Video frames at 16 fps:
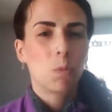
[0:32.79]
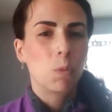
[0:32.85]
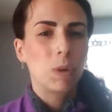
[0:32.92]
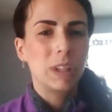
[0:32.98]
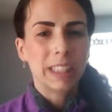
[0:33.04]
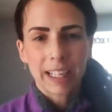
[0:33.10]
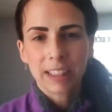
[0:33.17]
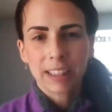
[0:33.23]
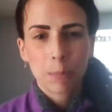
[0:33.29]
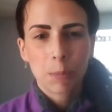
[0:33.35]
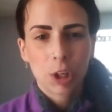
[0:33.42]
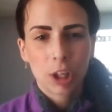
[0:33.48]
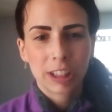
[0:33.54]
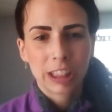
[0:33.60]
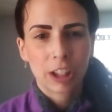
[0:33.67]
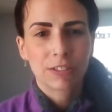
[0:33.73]
we tend to
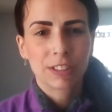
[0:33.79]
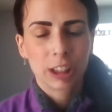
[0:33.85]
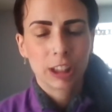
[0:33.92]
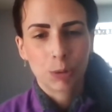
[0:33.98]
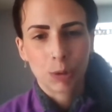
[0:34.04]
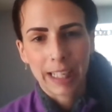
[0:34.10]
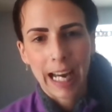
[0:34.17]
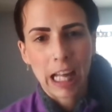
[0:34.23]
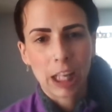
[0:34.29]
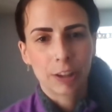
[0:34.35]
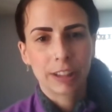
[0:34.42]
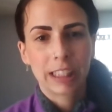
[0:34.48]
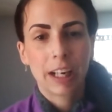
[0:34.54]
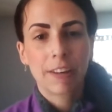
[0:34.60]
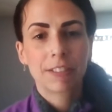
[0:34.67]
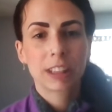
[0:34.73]
put ourselves into a calorie
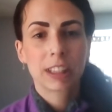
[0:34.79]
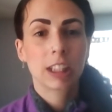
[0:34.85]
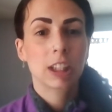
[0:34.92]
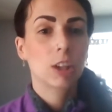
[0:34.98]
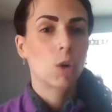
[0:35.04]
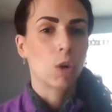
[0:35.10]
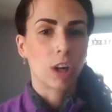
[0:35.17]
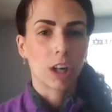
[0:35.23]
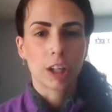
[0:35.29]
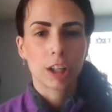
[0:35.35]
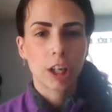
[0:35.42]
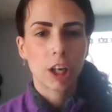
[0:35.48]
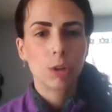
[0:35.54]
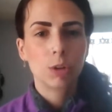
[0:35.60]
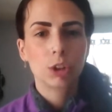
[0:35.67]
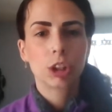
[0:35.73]
deficit, or a
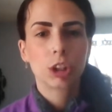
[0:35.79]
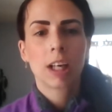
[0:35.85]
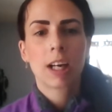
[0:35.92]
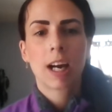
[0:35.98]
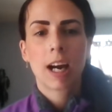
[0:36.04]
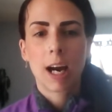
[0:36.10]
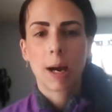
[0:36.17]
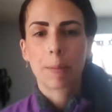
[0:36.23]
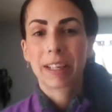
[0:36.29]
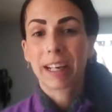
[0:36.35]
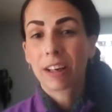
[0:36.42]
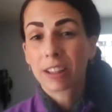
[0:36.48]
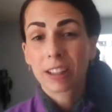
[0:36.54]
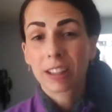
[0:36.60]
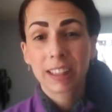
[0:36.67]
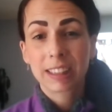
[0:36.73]
coach
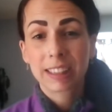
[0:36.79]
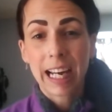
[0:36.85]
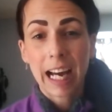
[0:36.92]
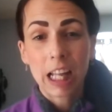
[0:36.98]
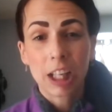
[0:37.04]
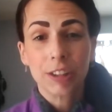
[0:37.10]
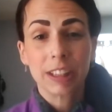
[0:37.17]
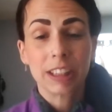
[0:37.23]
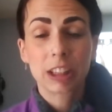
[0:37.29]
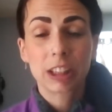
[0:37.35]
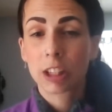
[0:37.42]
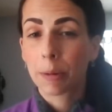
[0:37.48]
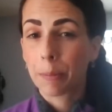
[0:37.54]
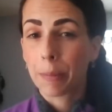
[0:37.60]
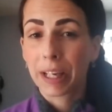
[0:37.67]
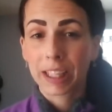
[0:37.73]
calculates calories
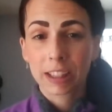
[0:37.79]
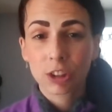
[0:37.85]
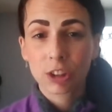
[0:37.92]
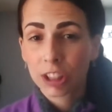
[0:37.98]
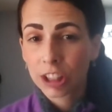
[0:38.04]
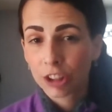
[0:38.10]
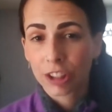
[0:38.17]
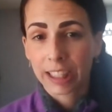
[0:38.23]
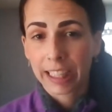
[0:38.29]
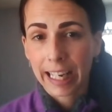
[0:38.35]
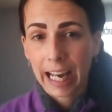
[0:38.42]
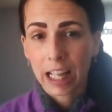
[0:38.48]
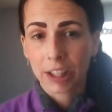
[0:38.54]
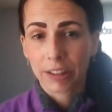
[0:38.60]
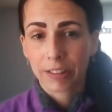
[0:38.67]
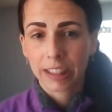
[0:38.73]
to make it so that you're in a
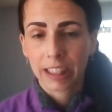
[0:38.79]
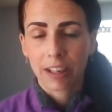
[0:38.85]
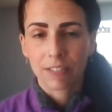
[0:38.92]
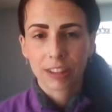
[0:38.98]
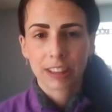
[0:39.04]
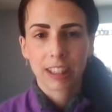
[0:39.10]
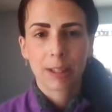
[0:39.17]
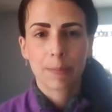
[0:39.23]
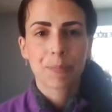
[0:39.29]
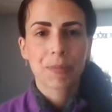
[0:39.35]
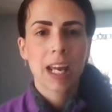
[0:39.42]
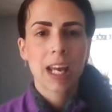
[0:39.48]
calorie deficit.